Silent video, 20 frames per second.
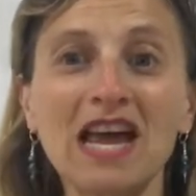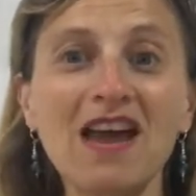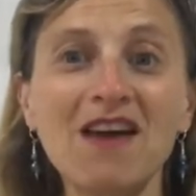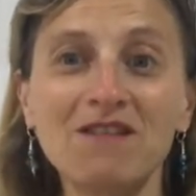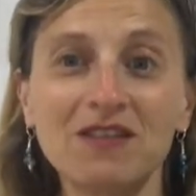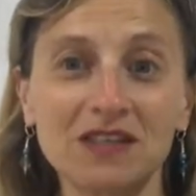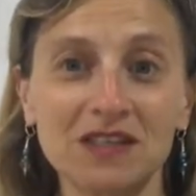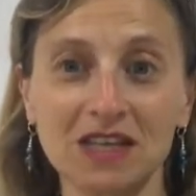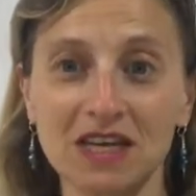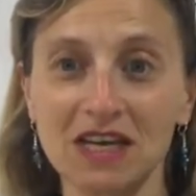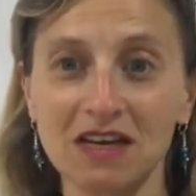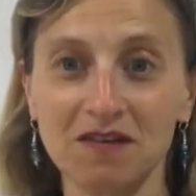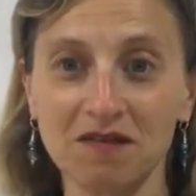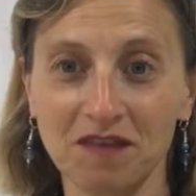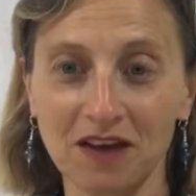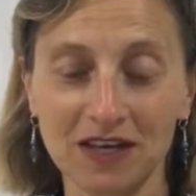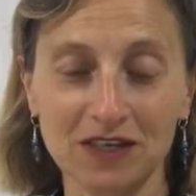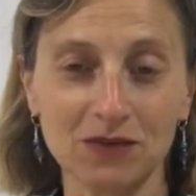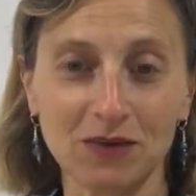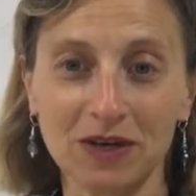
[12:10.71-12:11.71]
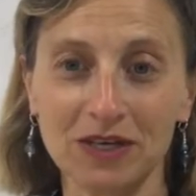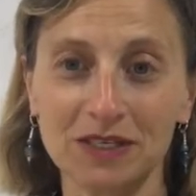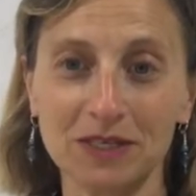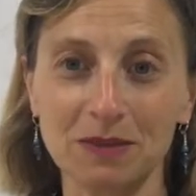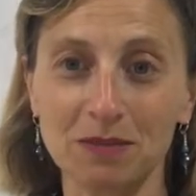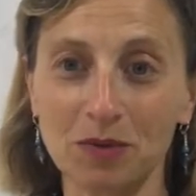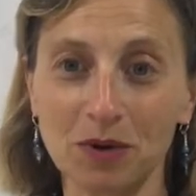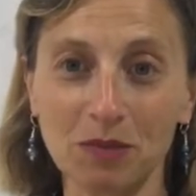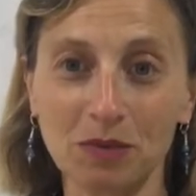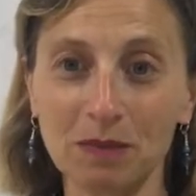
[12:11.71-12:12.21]
ever see in factorising,
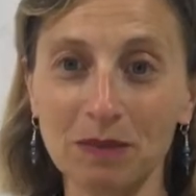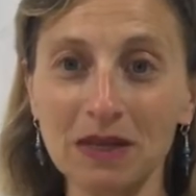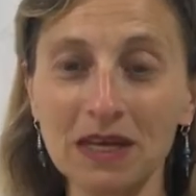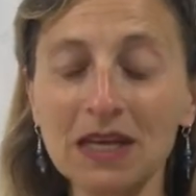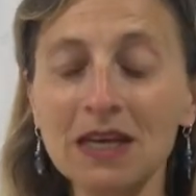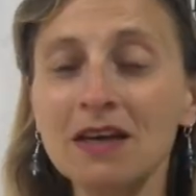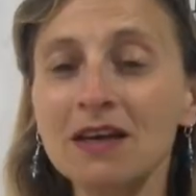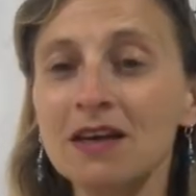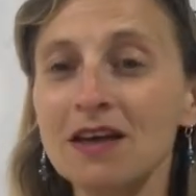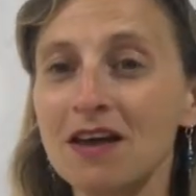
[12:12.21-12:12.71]
probably.